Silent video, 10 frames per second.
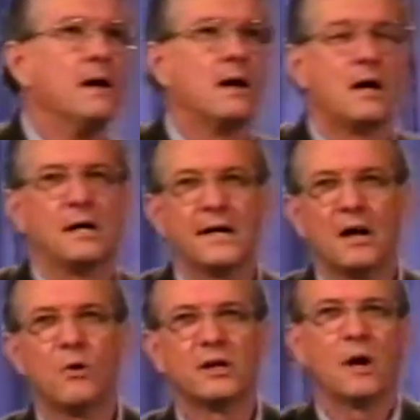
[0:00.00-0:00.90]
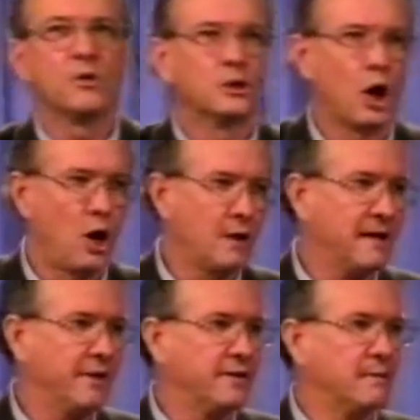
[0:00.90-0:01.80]
Uh, and I want to I wanna talk
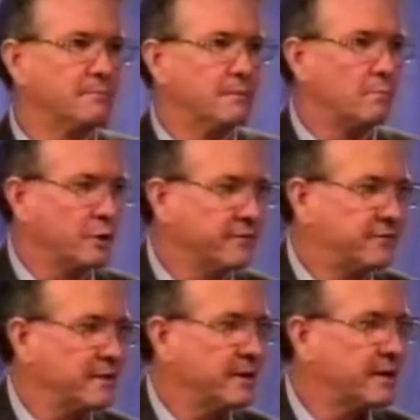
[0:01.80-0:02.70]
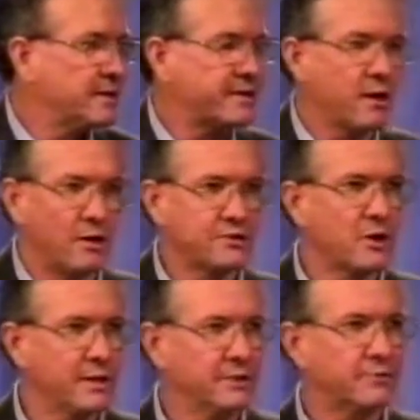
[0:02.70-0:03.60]
about them briefly because they are
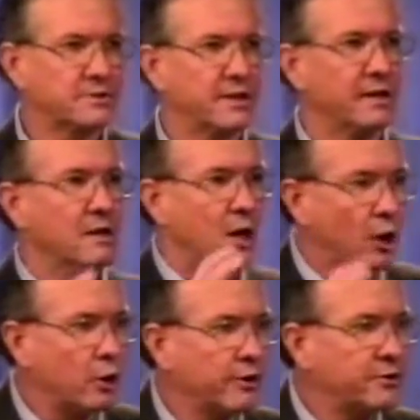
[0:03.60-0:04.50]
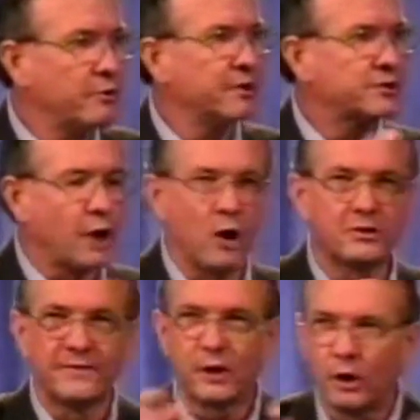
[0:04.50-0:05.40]
so interesting. Earth, you're the salt
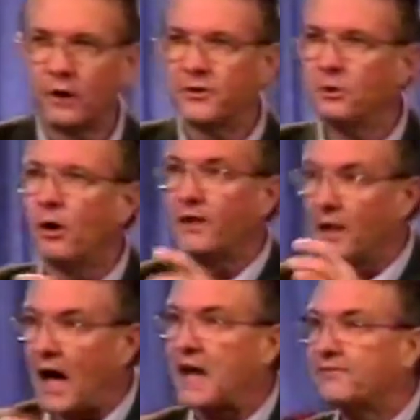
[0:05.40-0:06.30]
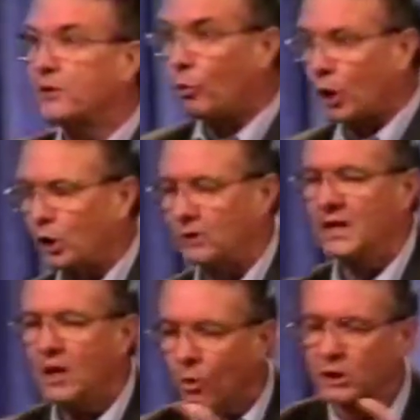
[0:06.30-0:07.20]
of the earth, you are the light of the world.
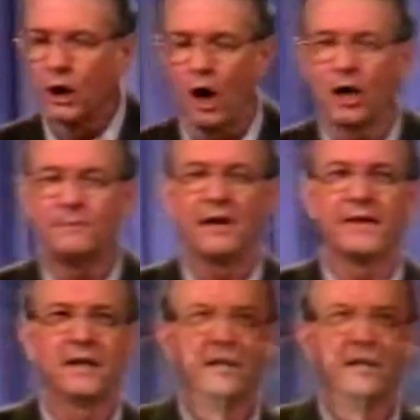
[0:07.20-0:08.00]
I want to talk about that